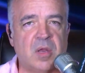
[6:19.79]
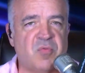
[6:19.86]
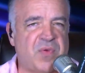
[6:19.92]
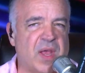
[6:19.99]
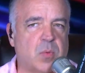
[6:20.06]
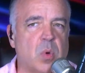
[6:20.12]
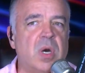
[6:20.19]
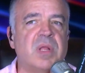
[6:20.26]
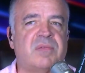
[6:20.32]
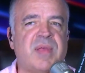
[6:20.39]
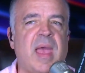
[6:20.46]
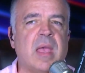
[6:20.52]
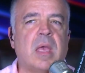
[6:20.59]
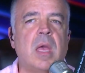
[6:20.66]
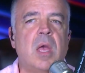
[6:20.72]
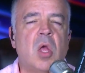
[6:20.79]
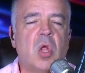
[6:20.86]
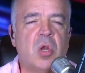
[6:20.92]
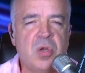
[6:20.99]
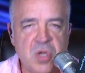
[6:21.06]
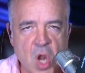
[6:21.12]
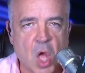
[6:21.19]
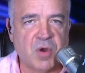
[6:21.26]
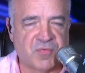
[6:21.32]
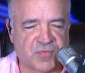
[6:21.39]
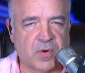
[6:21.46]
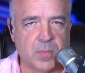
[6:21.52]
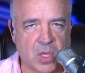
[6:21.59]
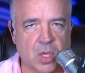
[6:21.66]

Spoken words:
In fact, we're going to take none from